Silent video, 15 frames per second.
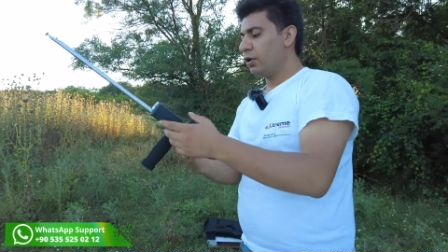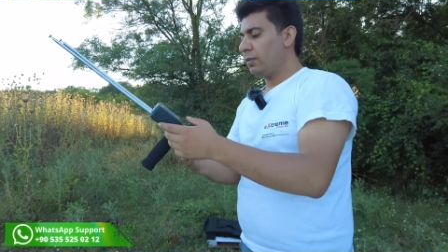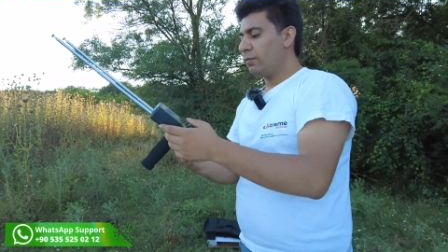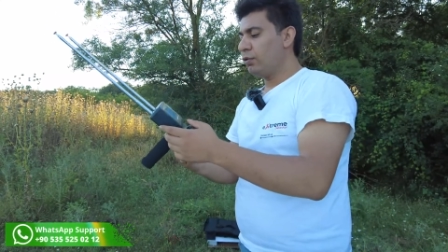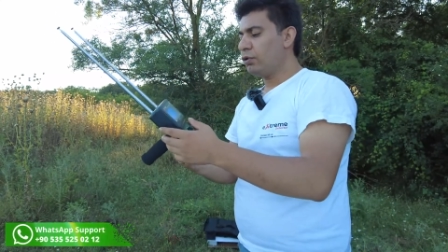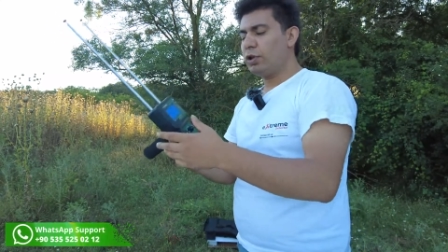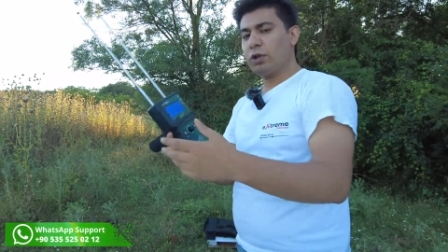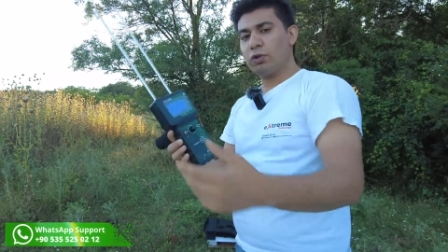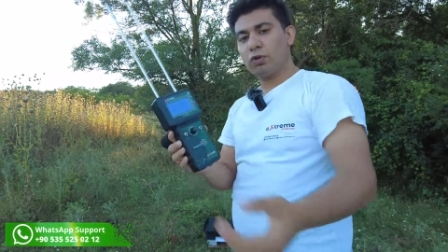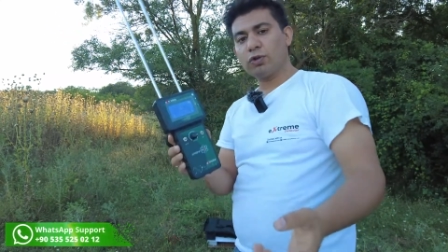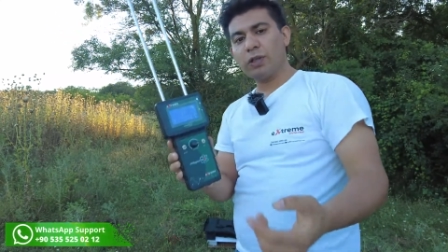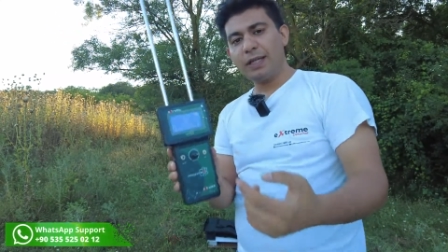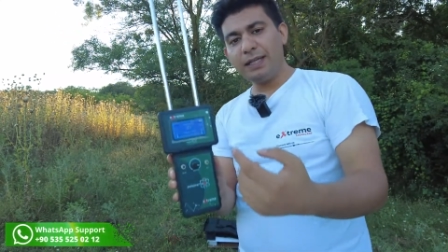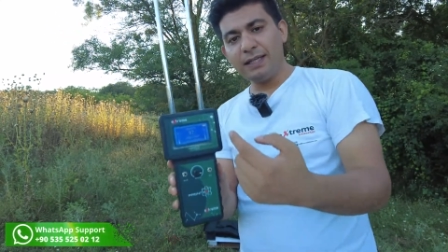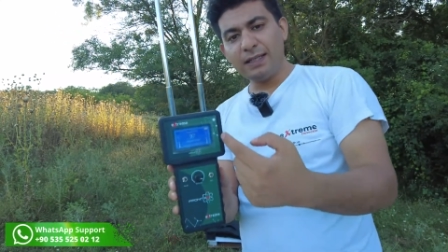we
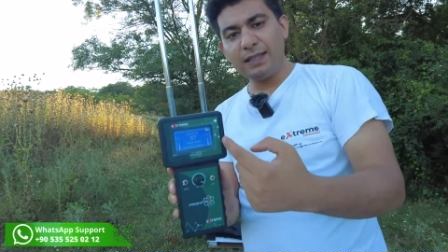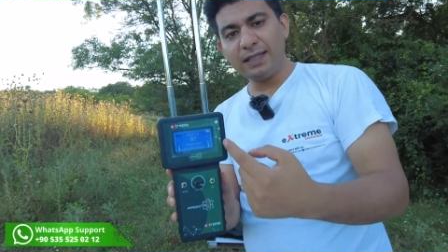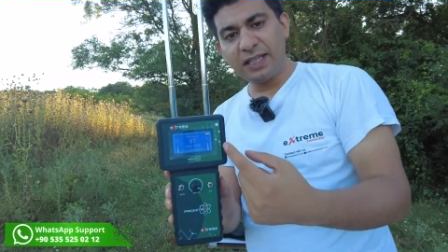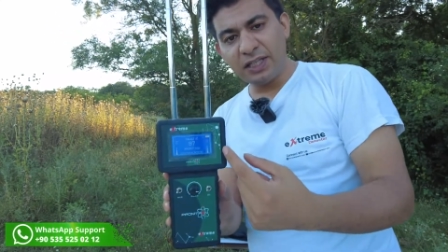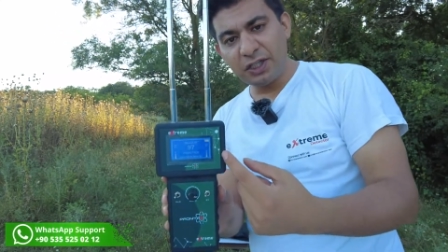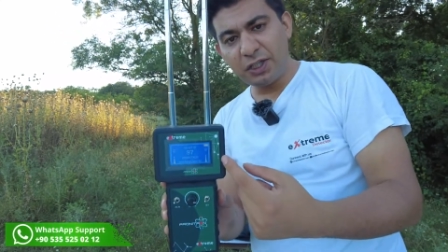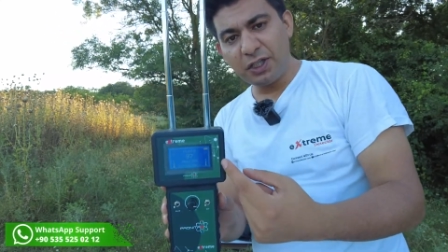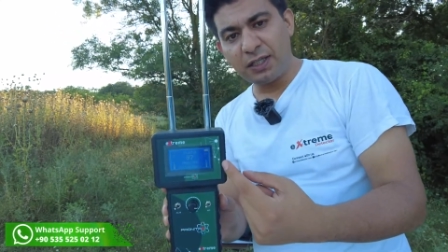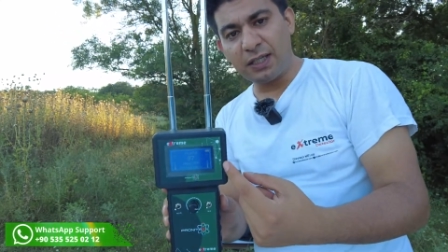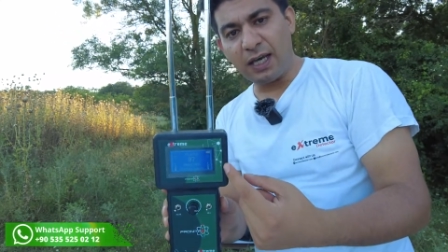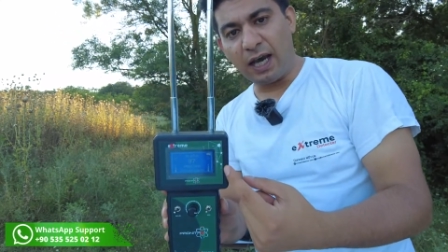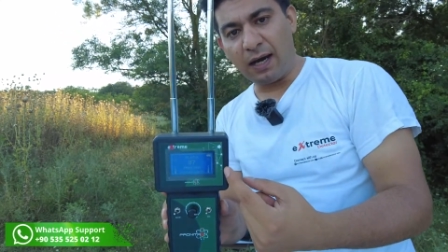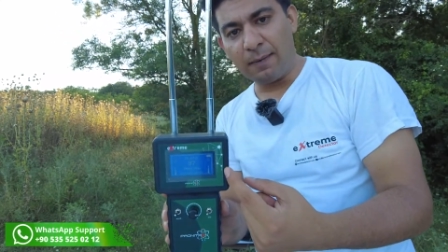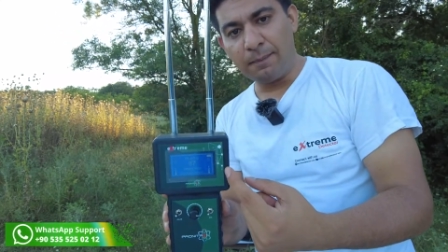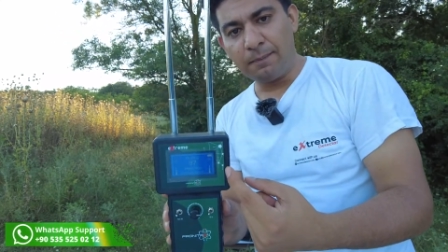picked 97.
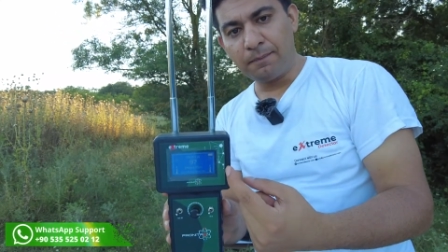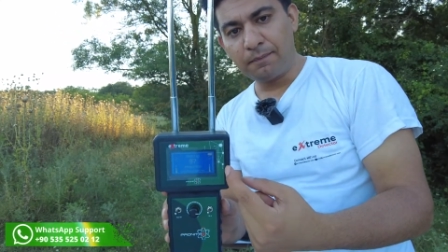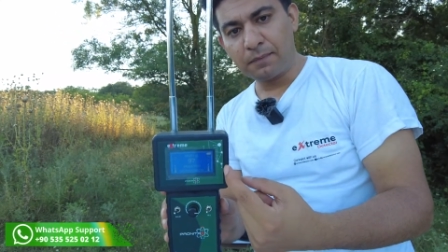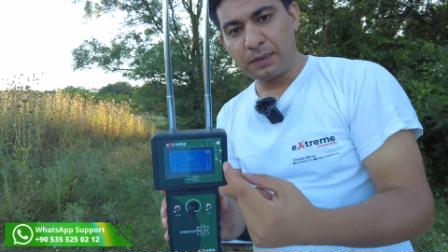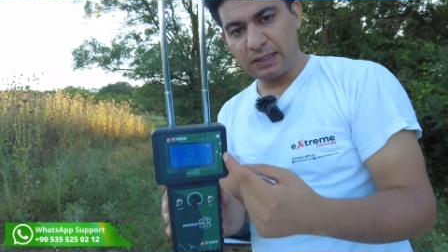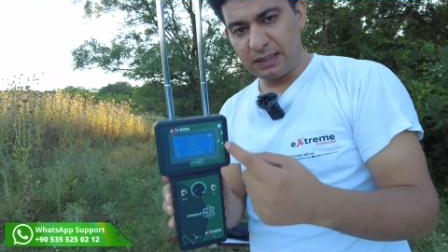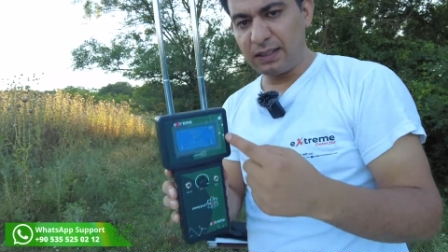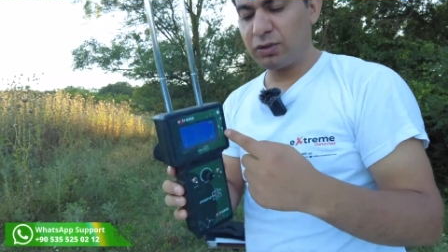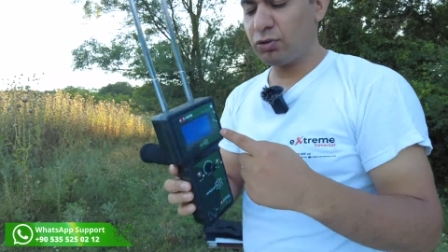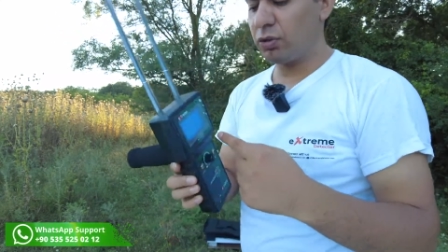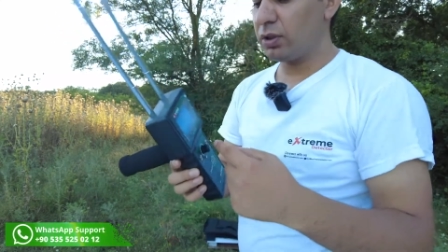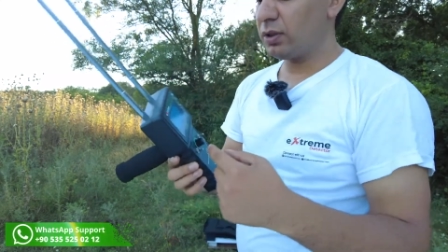Friends,